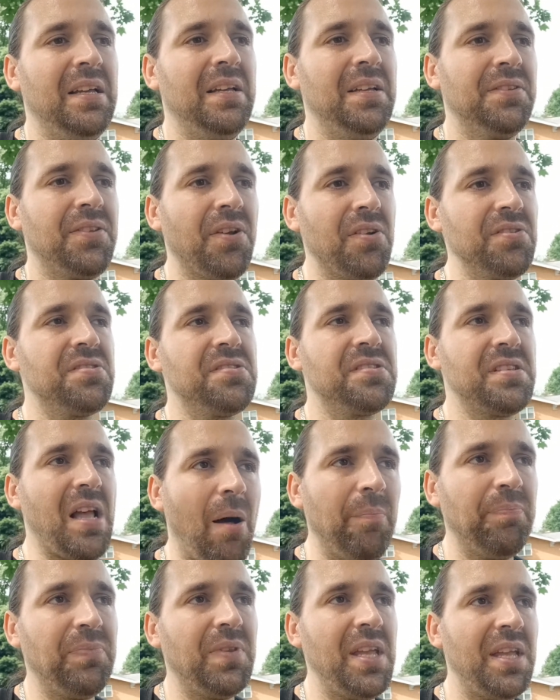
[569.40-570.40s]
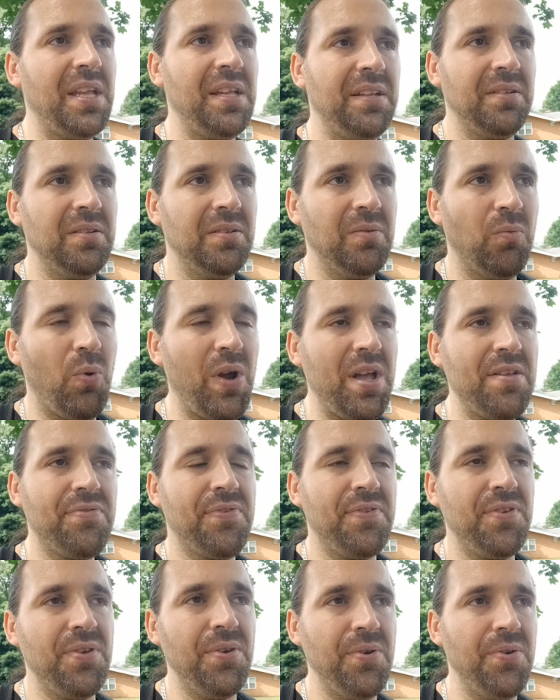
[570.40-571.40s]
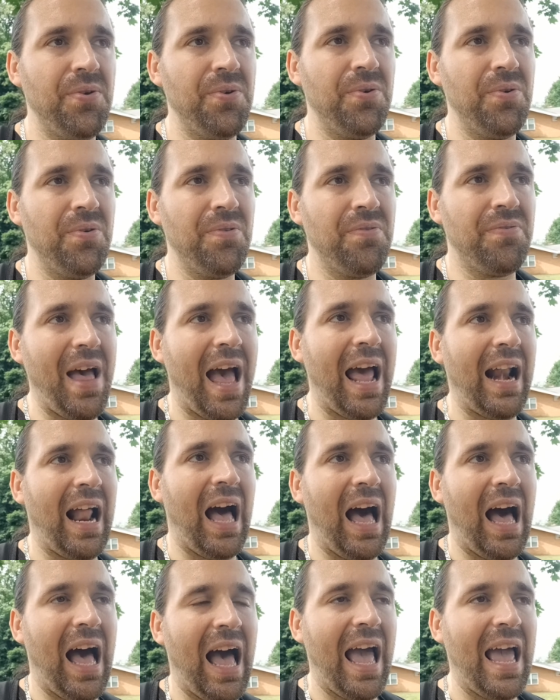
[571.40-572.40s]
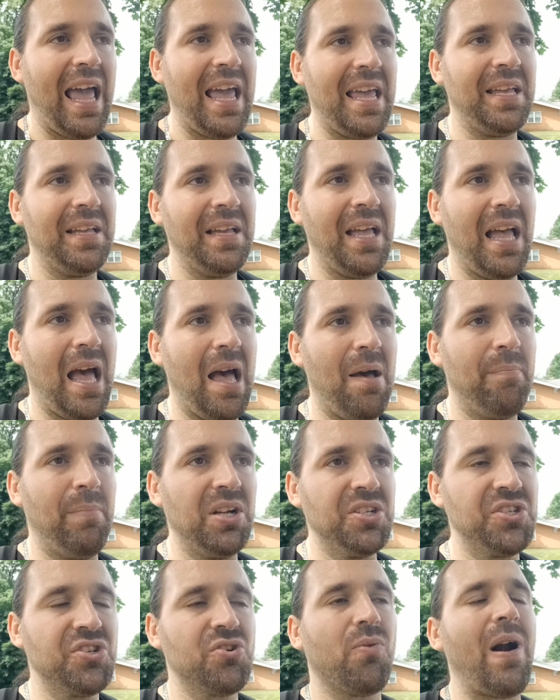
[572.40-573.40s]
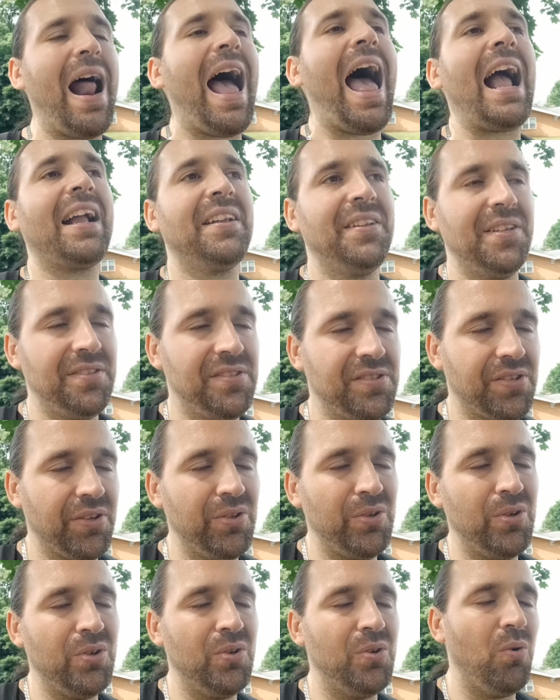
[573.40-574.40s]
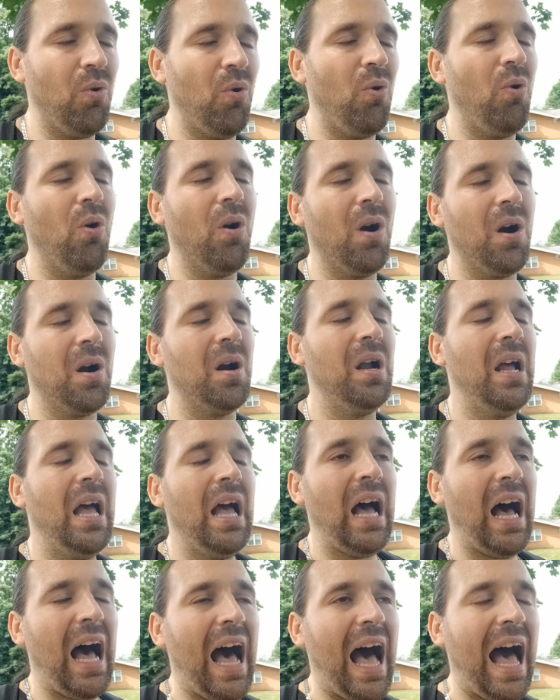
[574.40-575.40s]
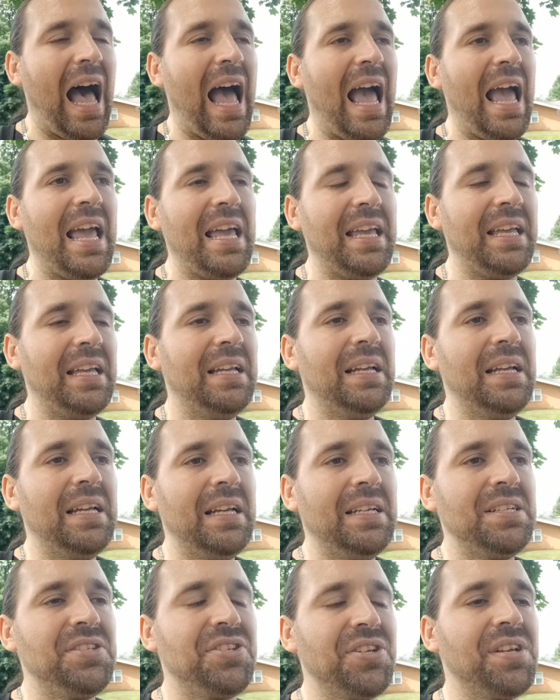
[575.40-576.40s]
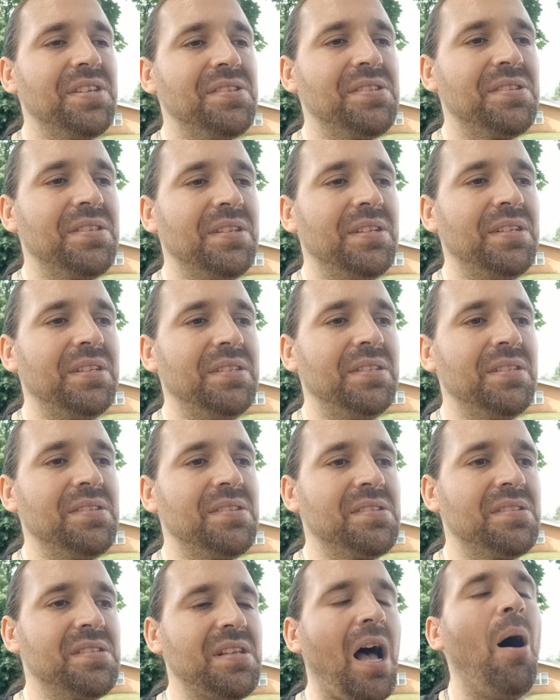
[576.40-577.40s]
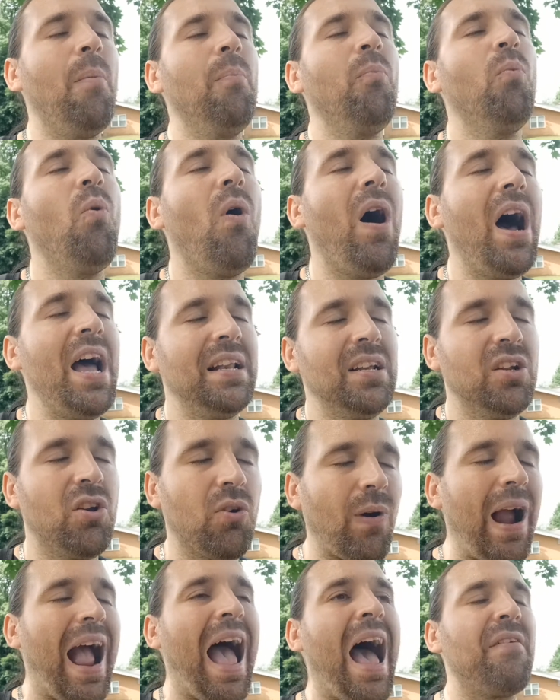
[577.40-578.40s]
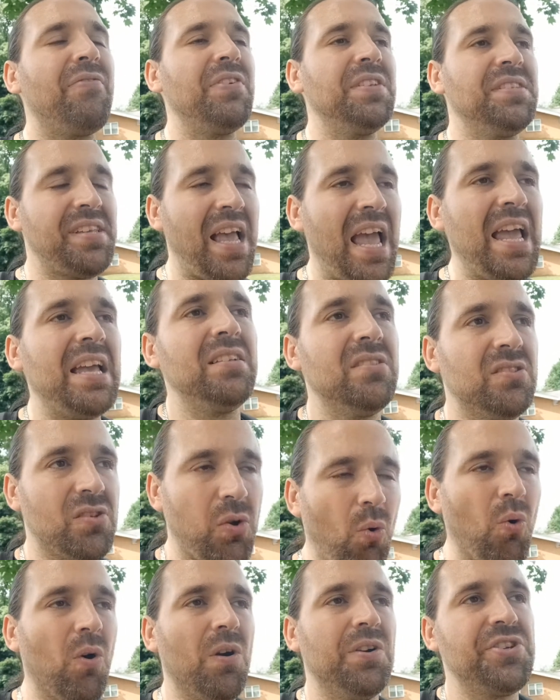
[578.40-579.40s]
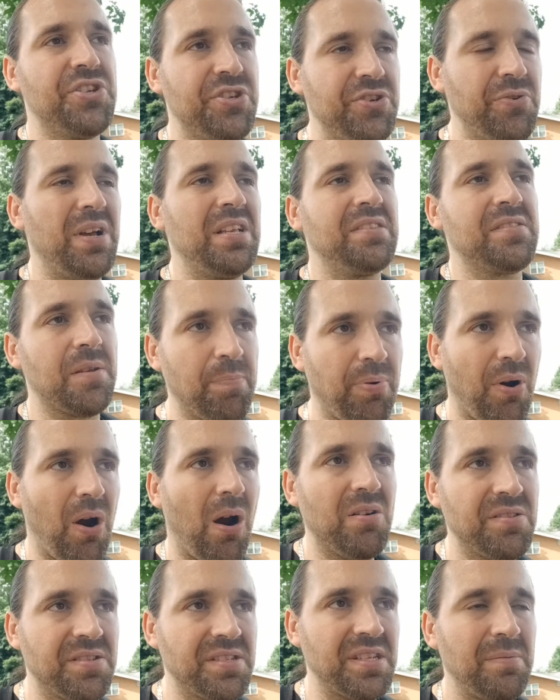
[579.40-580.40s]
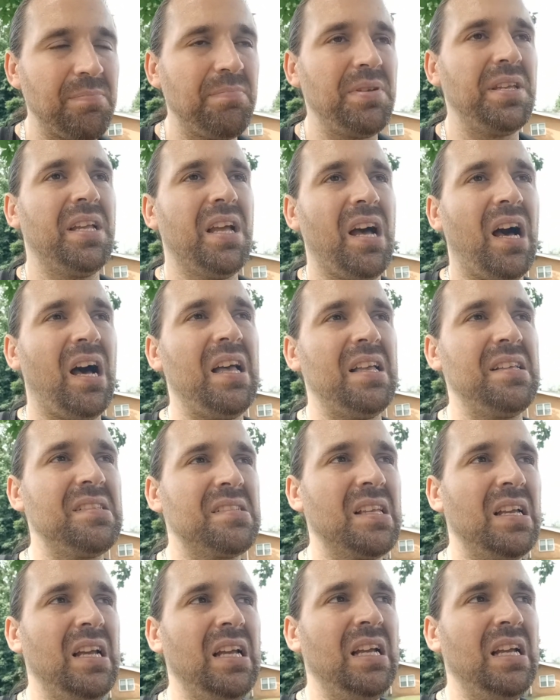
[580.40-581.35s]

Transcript: there's something with you that I am attracted to or I just somewhat gravitate towards you as a person because